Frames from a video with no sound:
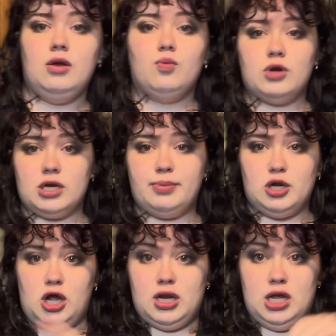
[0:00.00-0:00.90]
We're gonna put
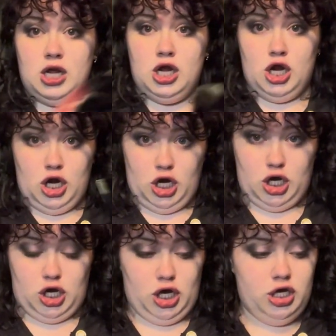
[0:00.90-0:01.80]
on
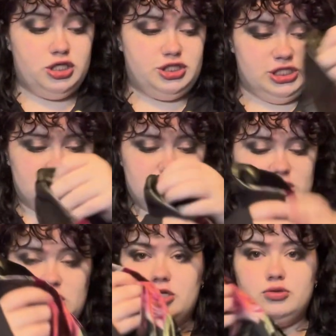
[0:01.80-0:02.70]
her. She's
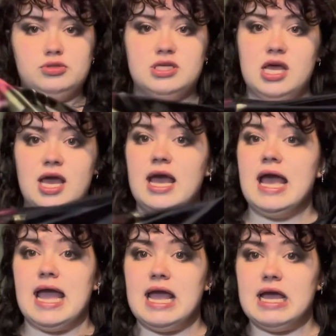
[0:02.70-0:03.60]
cute.
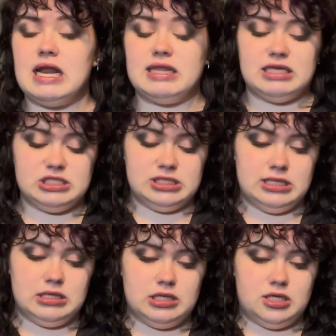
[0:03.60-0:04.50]
And I think she'd
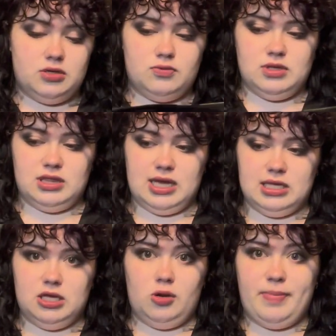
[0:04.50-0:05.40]
look cute with like a
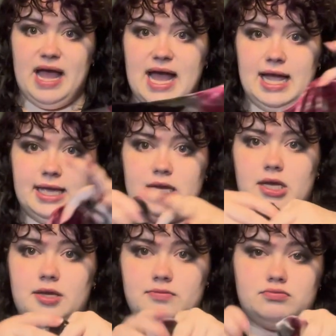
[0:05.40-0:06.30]
little bag
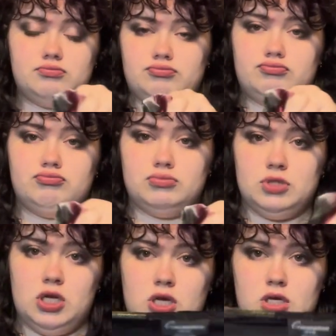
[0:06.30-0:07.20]
and
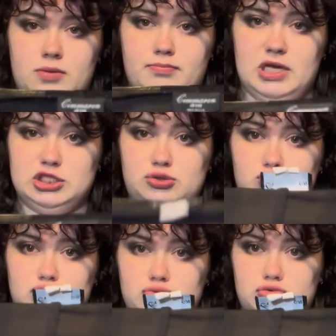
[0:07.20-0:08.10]
my
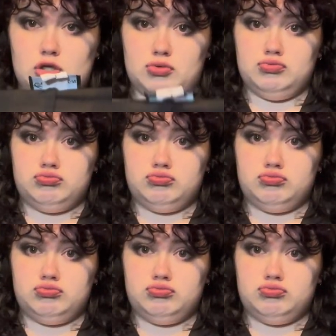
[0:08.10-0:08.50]
shoes. So.